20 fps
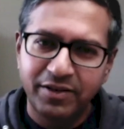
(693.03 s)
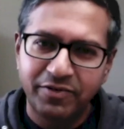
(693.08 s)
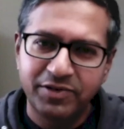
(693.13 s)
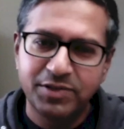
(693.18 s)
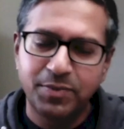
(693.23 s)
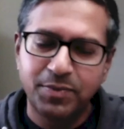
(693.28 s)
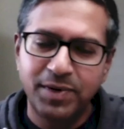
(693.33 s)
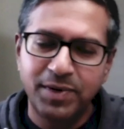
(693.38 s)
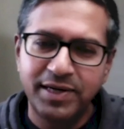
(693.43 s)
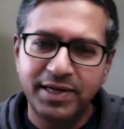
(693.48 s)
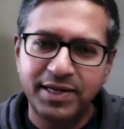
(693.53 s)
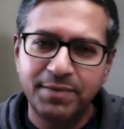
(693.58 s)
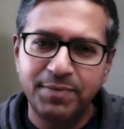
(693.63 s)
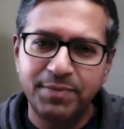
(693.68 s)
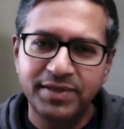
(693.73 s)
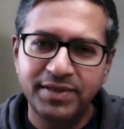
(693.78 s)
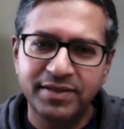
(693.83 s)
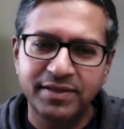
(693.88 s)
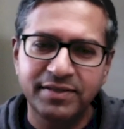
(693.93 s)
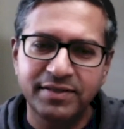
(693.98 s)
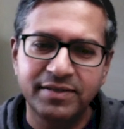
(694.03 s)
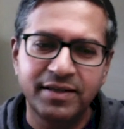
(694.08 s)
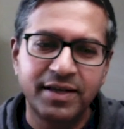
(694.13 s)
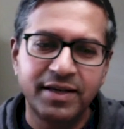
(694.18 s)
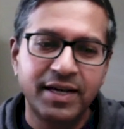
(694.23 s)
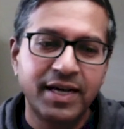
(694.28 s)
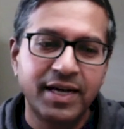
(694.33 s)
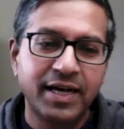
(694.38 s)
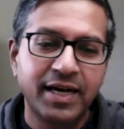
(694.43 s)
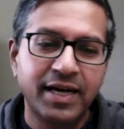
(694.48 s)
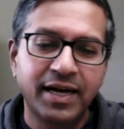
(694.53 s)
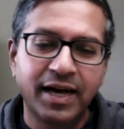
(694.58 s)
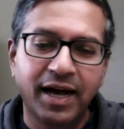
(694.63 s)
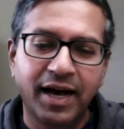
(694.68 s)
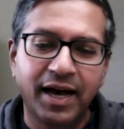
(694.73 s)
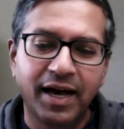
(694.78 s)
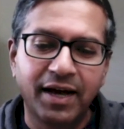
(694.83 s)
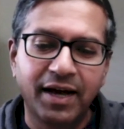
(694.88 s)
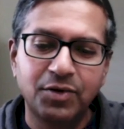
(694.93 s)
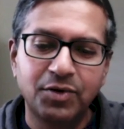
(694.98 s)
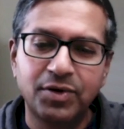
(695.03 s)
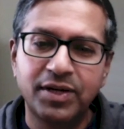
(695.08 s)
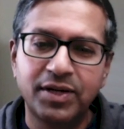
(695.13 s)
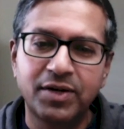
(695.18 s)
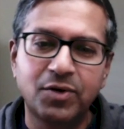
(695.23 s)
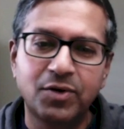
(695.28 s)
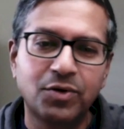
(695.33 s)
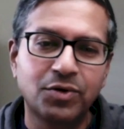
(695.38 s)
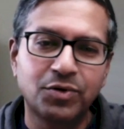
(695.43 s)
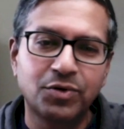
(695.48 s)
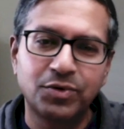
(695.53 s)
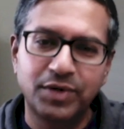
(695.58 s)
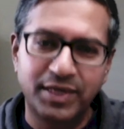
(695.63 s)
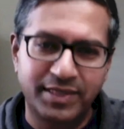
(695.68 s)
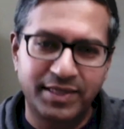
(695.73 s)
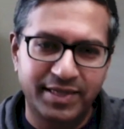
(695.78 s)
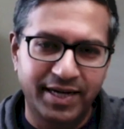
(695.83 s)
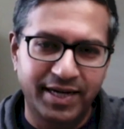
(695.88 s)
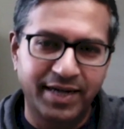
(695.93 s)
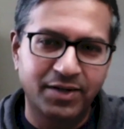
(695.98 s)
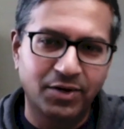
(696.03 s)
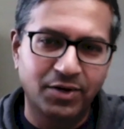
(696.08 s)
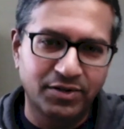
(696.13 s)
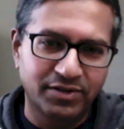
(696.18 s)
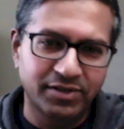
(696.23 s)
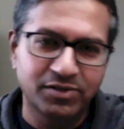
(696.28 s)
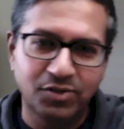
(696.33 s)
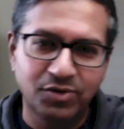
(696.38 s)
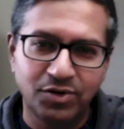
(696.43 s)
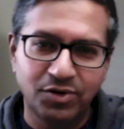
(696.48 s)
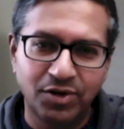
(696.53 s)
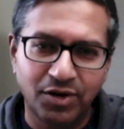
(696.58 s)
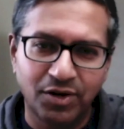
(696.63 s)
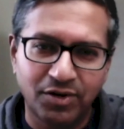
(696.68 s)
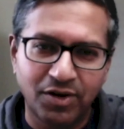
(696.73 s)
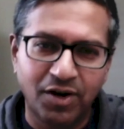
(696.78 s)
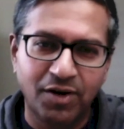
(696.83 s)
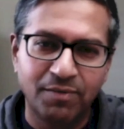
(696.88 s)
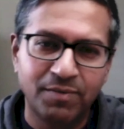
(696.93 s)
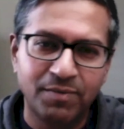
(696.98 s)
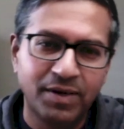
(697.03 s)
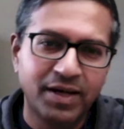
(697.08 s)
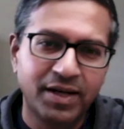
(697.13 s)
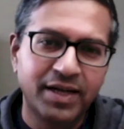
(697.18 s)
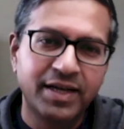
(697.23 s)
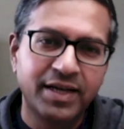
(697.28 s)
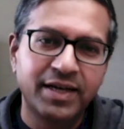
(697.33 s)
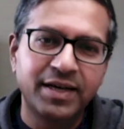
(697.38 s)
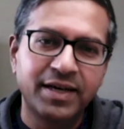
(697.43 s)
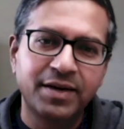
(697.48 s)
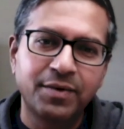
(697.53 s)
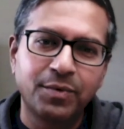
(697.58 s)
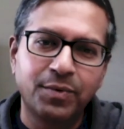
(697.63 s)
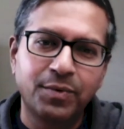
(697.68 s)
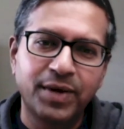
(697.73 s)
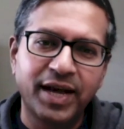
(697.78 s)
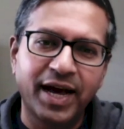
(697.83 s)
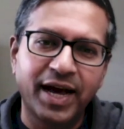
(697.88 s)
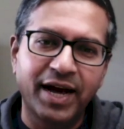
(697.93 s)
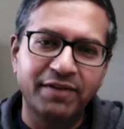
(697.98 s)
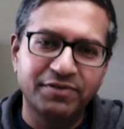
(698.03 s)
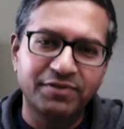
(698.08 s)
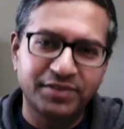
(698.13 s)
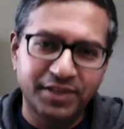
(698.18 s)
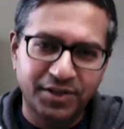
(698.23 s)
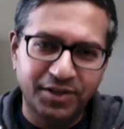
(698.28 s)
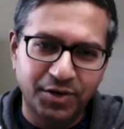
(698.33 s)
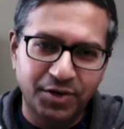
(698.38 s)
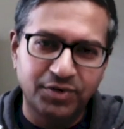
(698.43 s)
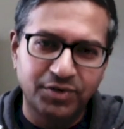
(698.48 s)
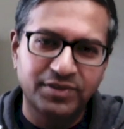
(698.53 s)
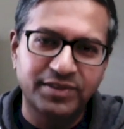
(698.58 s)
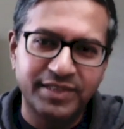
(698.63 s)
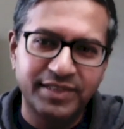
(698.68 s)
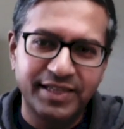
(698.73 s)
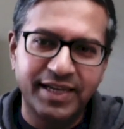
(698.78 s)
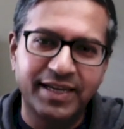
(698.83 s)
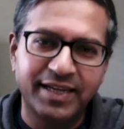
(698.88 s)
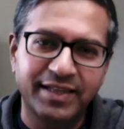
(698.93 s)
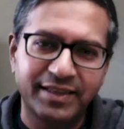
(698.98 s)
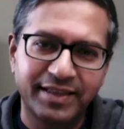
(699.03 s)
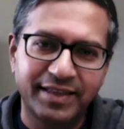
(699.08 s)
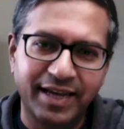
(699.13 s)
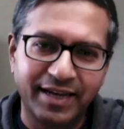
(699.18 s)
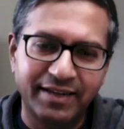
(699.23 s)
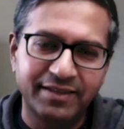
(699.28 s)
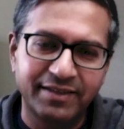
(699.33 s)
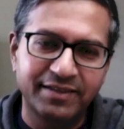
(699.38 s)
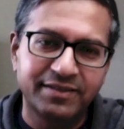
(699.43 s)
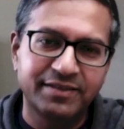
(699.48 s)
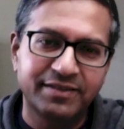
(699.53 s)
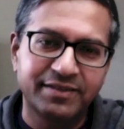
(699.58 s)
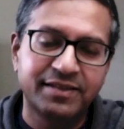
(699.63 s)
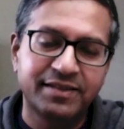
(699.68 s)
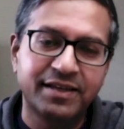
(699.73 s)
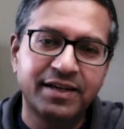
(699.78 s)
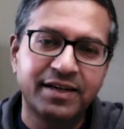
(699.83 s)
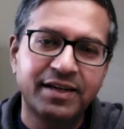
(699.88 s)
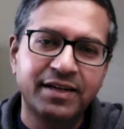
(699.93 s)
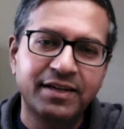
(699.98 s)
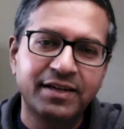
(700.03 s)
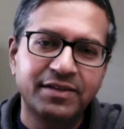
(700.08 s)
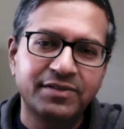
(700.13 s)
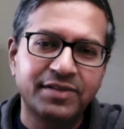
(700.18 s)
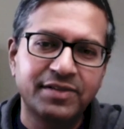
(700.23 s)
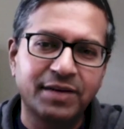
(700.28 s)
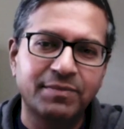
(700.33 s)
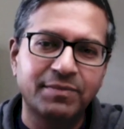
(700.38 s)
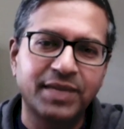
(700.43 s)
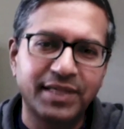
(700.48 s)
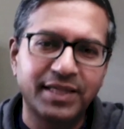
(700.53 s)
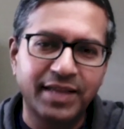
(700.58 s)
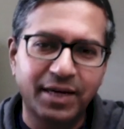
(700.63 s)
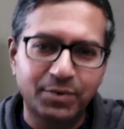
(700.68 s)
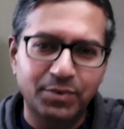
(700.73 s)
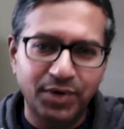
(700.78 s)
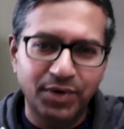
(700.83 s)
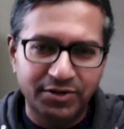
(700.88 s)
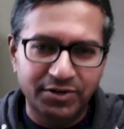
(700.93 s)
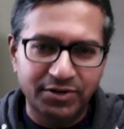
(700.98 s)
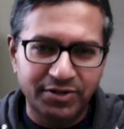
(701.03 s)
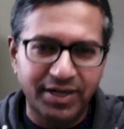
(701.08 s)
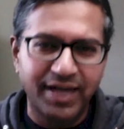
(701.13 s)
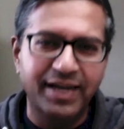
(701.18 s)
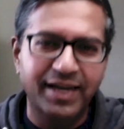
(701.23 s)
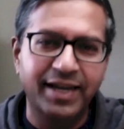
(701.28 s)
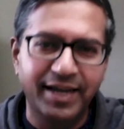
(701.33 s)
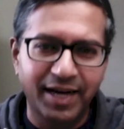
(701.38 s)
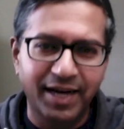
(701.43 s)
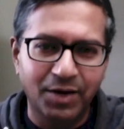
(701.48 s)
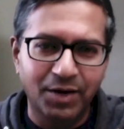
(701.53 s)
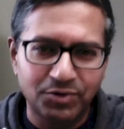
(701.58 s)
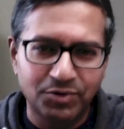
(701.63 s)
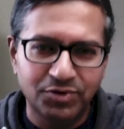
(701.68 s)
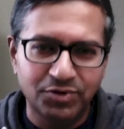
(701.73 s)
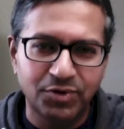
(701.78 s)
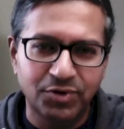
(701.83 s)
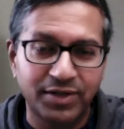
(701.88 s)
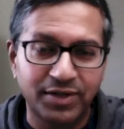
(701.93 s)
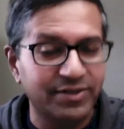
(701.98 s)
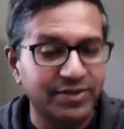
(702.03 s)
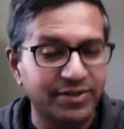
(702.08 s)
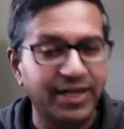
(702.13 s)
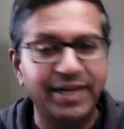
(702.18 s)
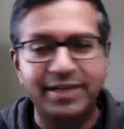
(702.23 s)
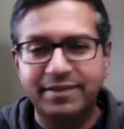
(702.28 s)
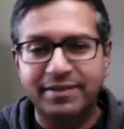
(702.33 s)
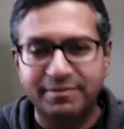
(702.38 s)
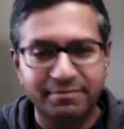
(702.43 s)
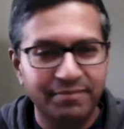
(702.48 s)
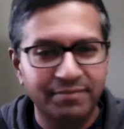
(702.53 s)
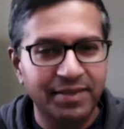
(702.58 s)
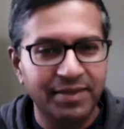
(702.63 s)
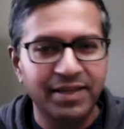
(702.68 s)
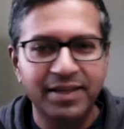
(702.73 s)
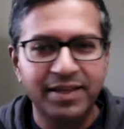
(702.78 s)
the visibility pieces, you can go to eti.cisco.com. We have SecureCN. That is something that we are trialing out, so you can try it.